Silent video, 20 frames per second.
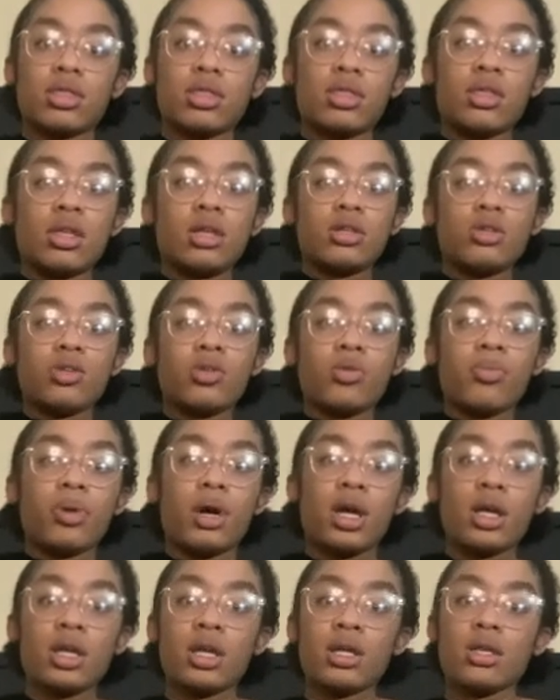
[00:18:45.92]
they do
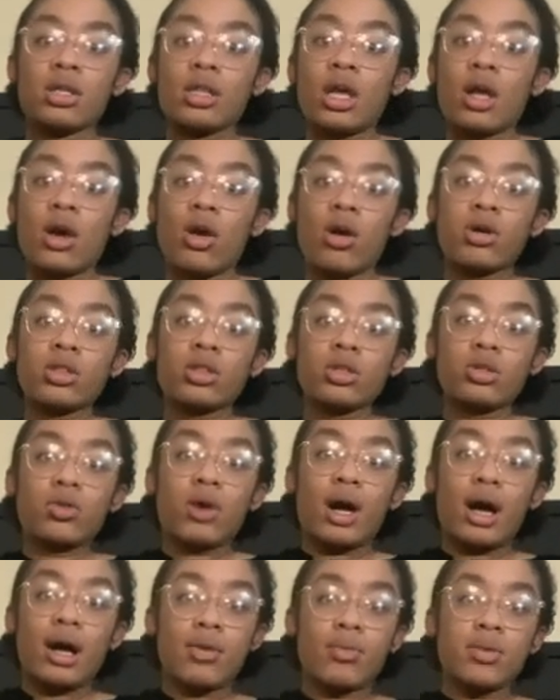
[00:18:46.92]
button. They are a little
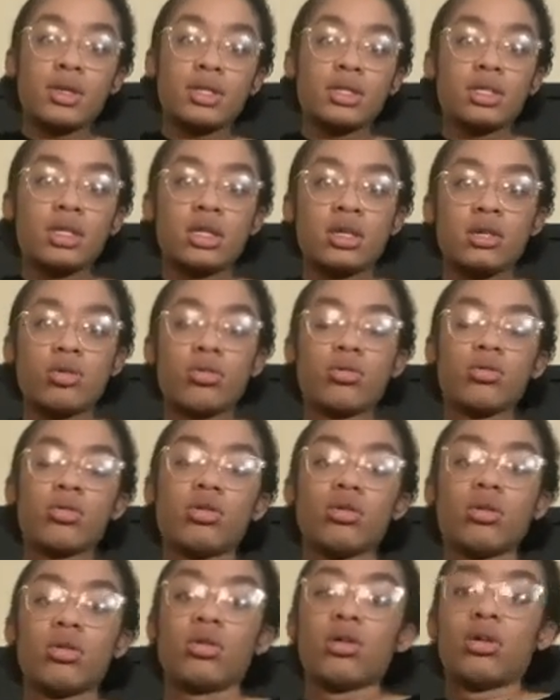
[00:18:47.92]
high waisted.
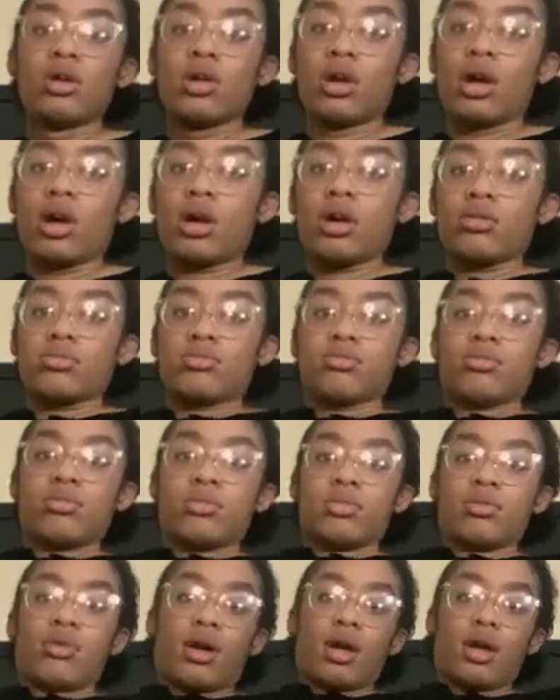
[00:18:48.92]
Um,
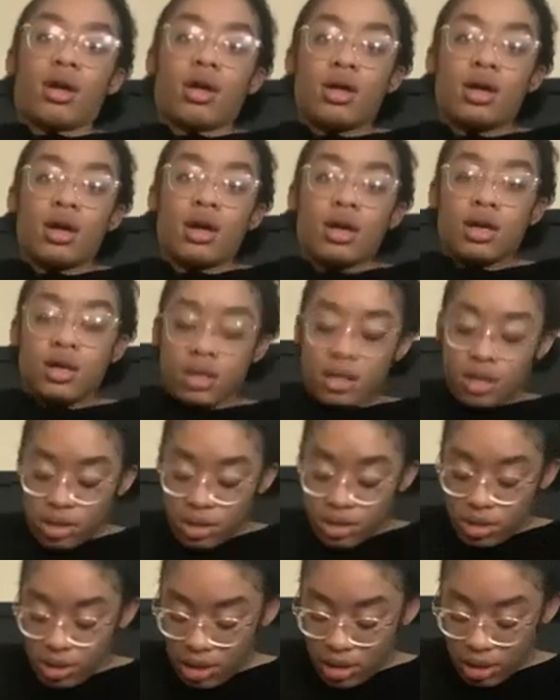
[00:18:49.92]
I
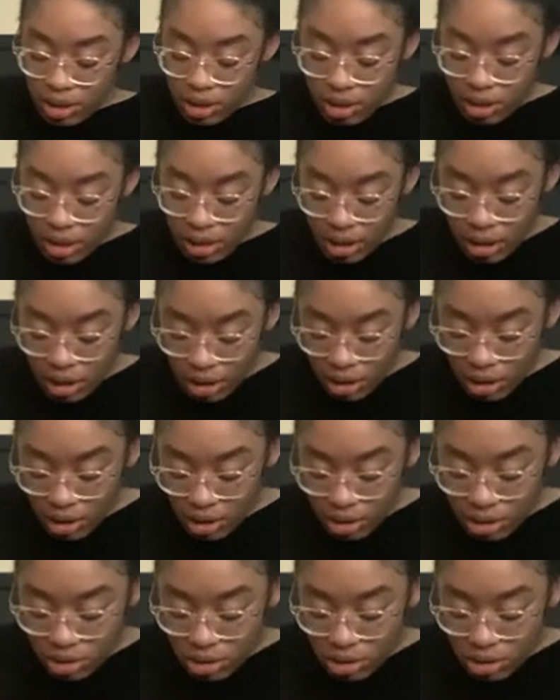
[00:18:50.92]
can't